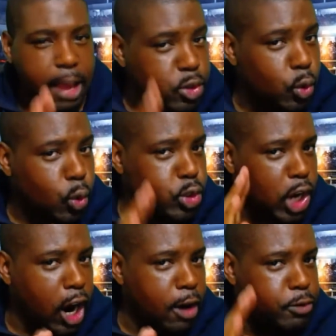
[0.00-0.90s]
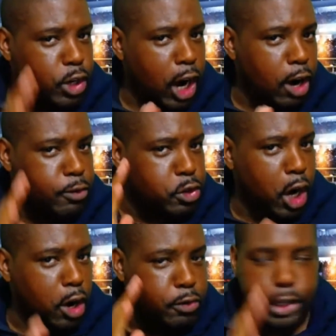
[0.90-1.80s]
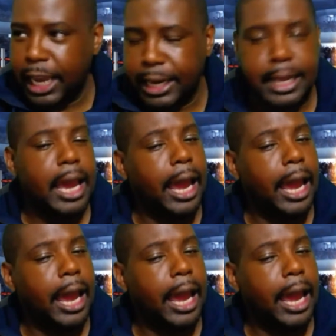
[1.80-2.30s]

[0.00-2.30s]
source over and over and over again,